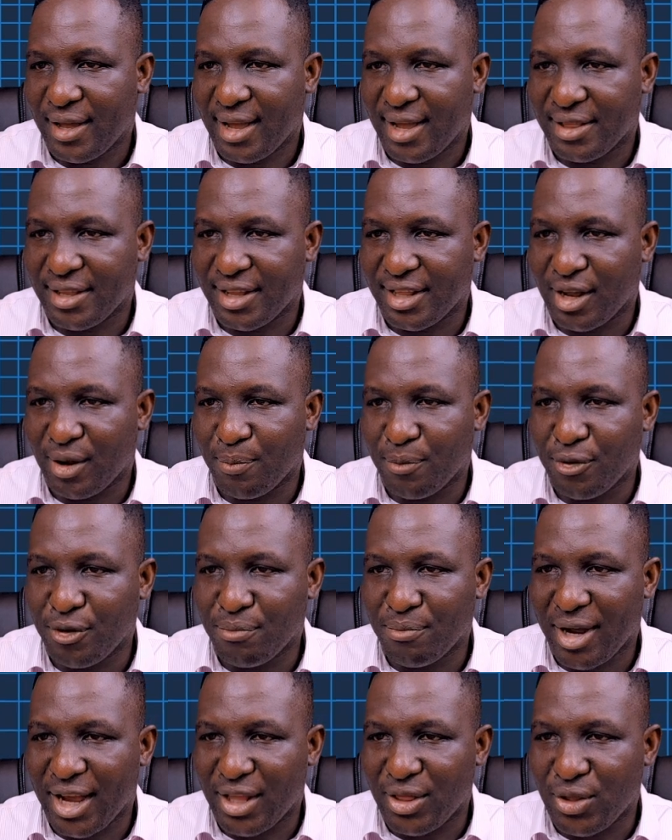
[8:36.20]
and then I'll
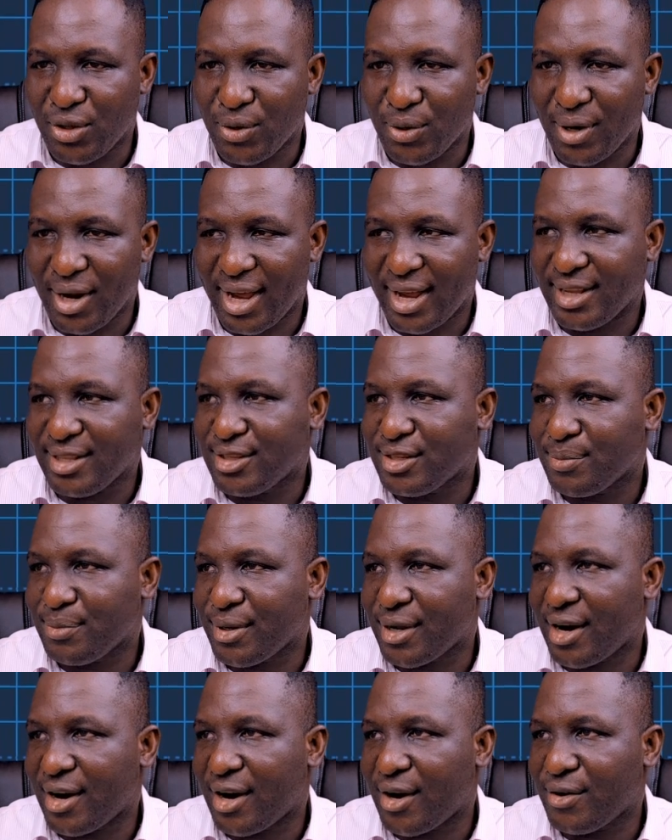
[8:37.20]
put my new line to
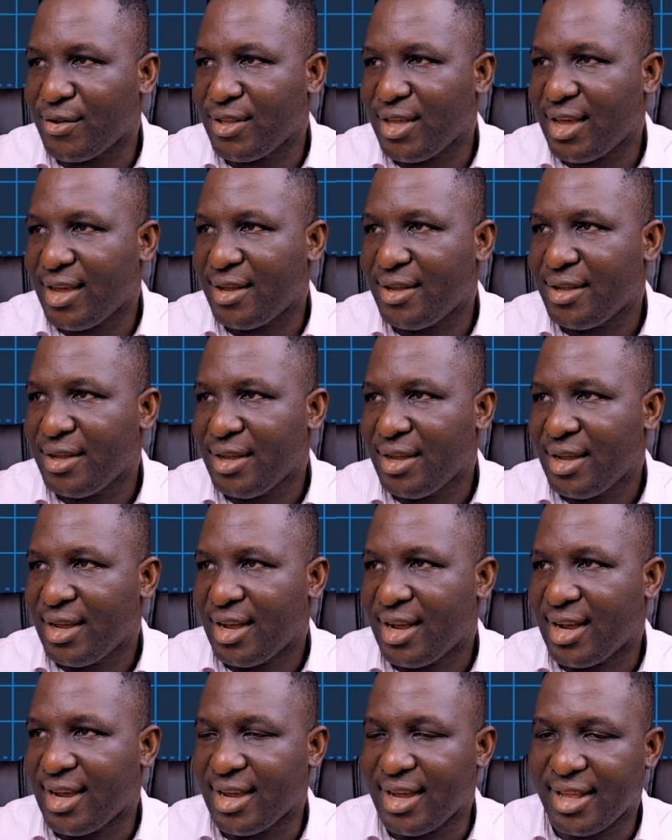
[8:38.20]
be around here.
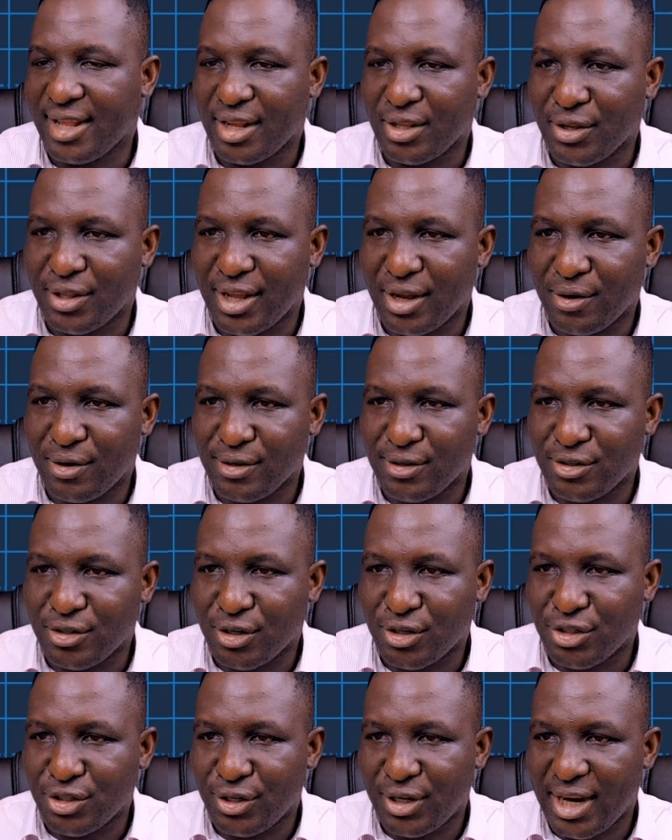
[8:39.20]
Again, another
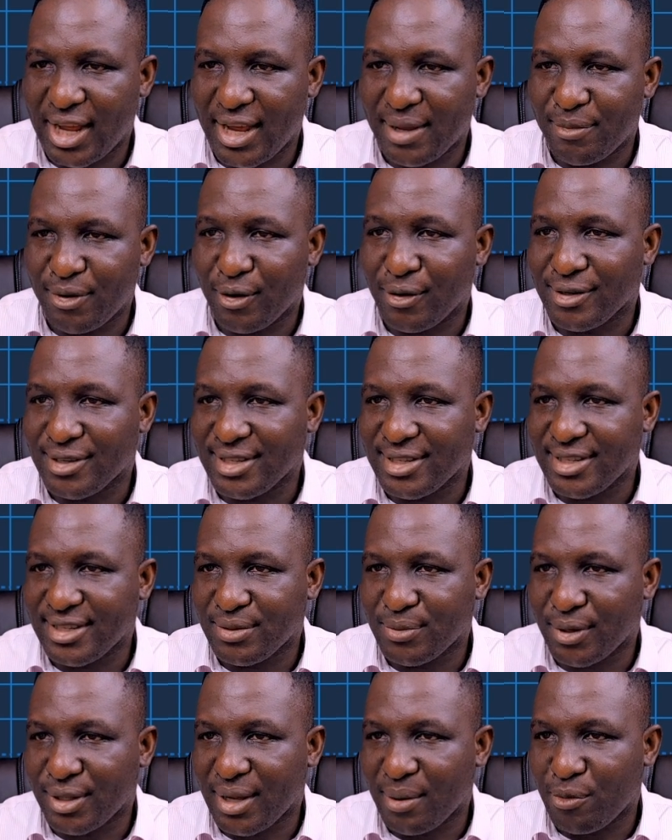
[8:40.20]
construction line, because this
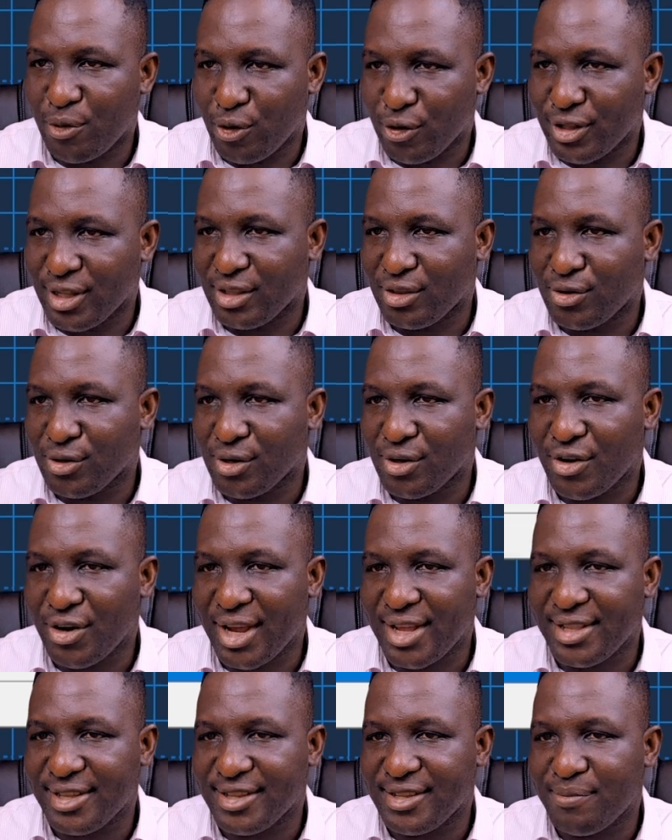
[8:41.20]
is what I'm using to
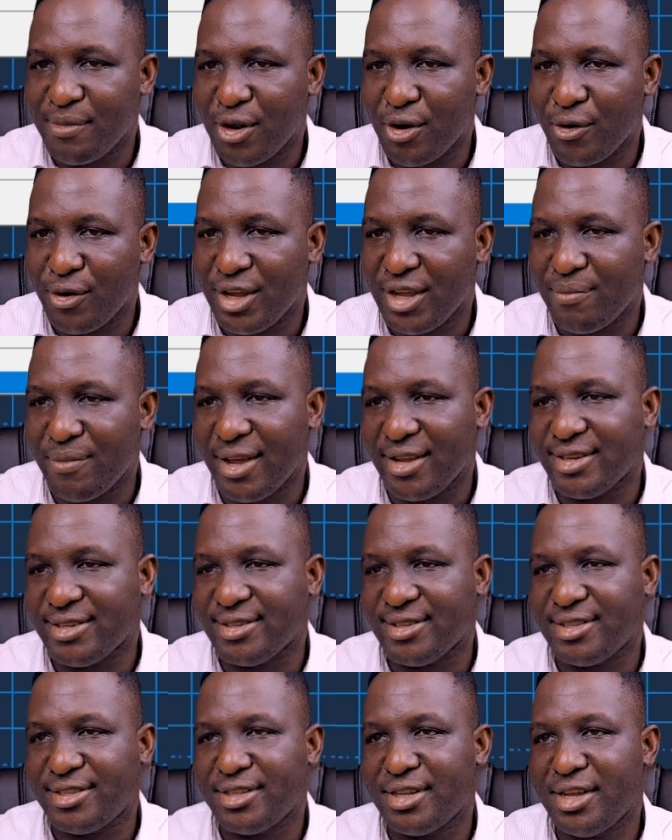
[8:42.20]
create these mirror
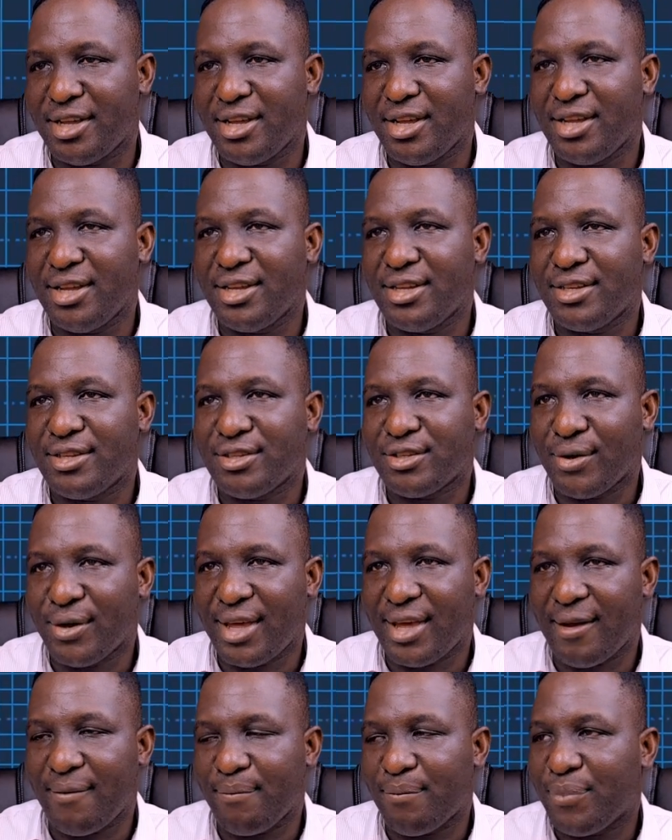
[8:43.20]
images. It's
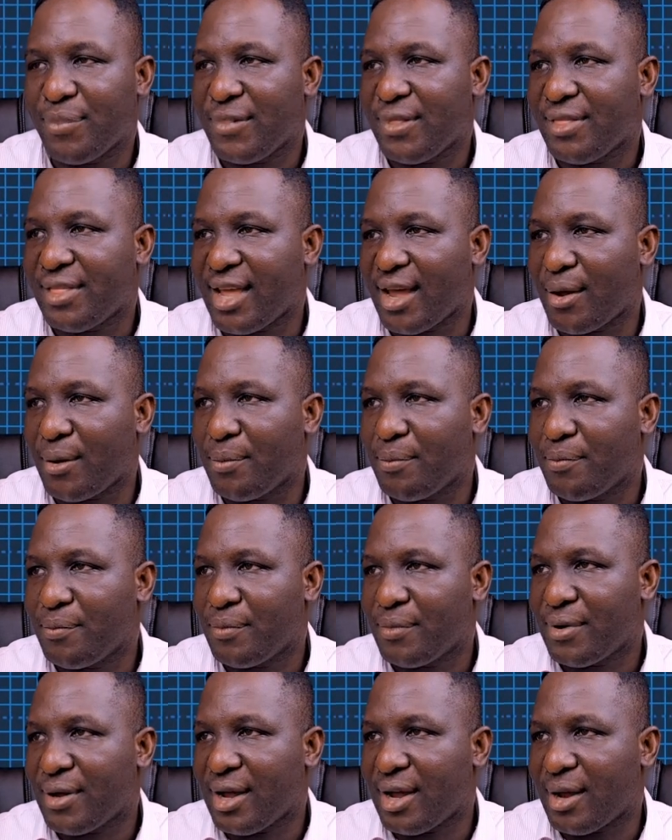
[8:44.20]
okay. Now
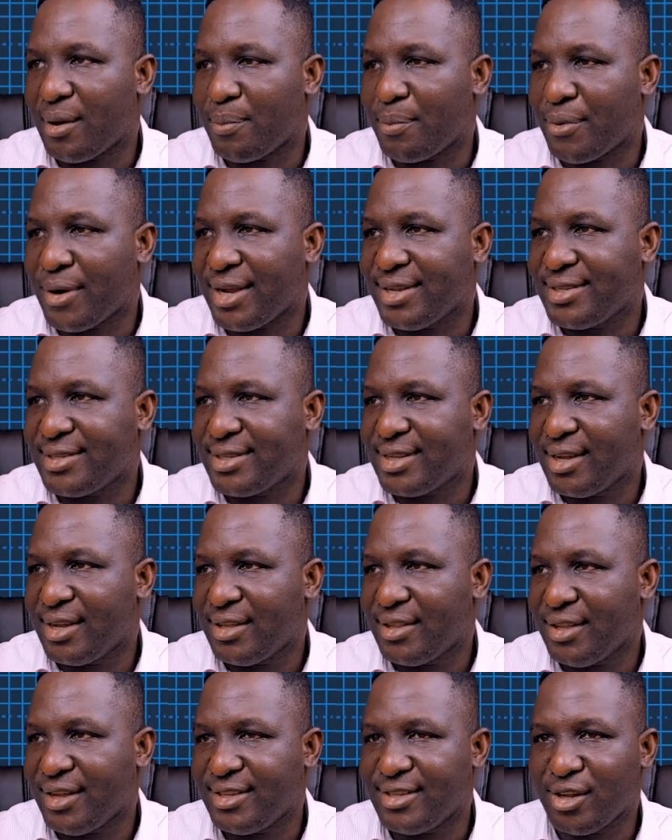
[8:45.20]
I'll press
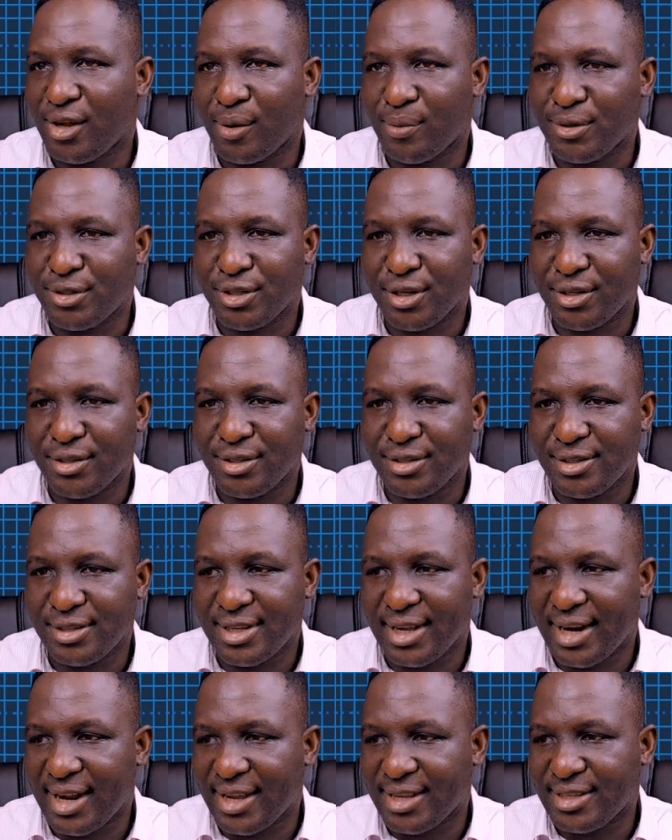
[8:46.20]
this option,
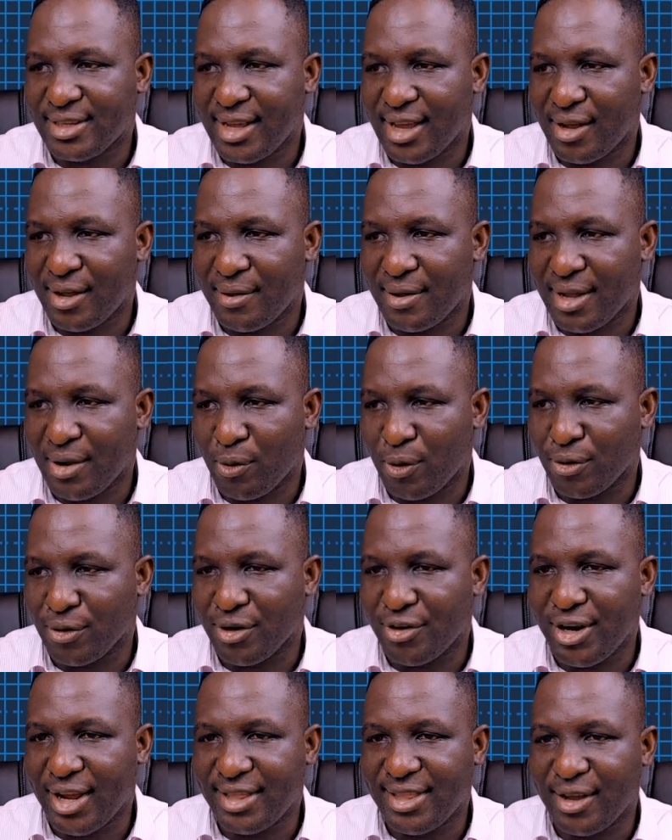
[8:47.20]
select, I want to
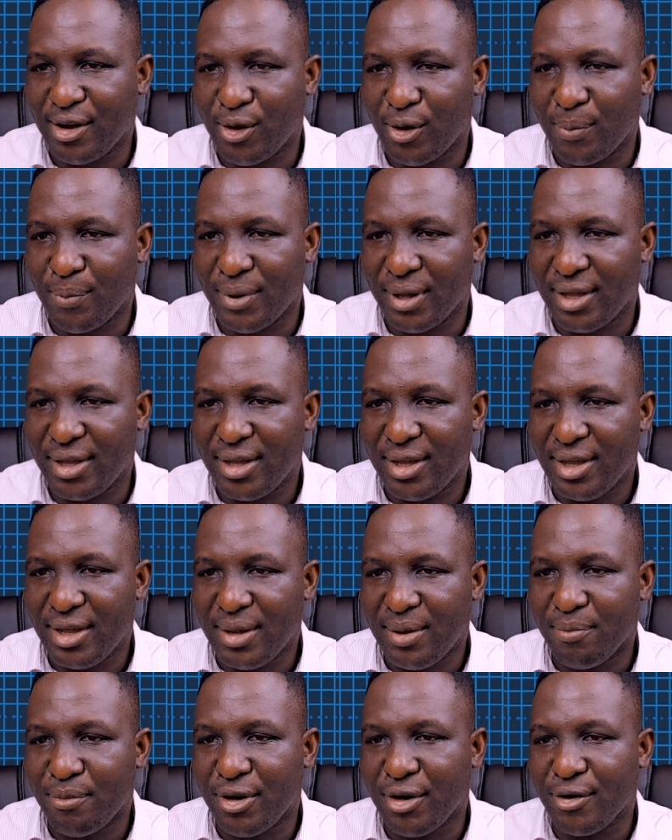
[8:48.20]
create a copy,
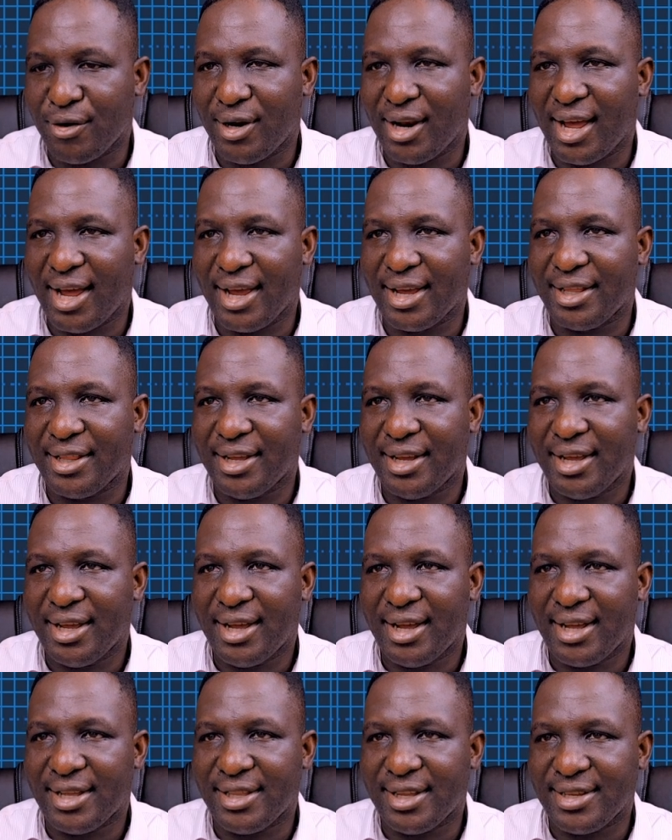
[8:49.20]
mirror line,
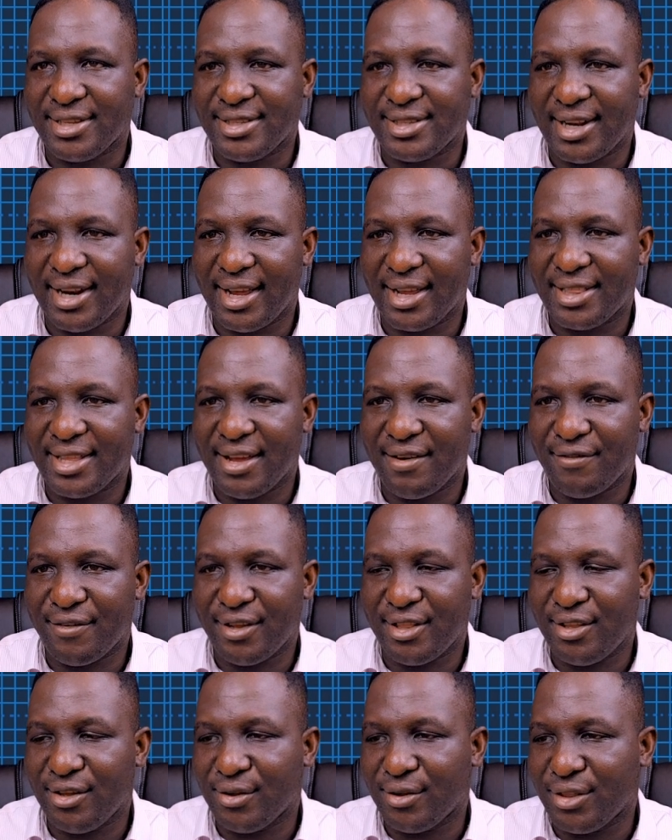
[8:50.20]
and then select
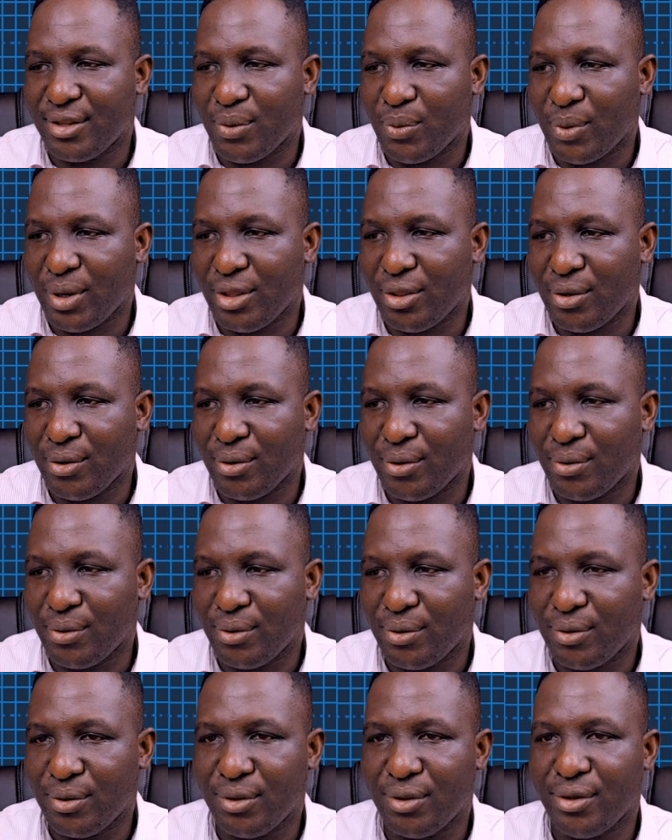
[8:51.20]
everything on the window.
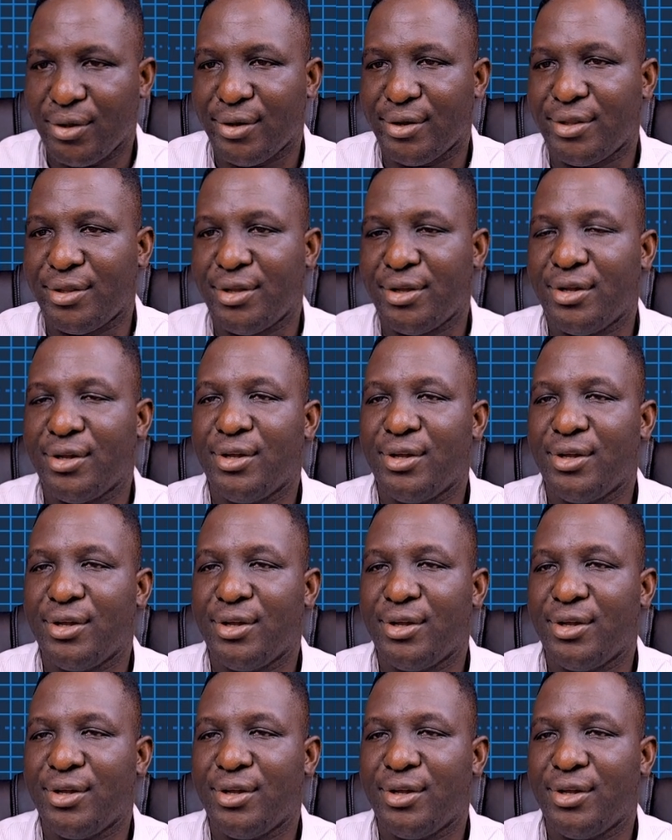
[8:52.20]
Done.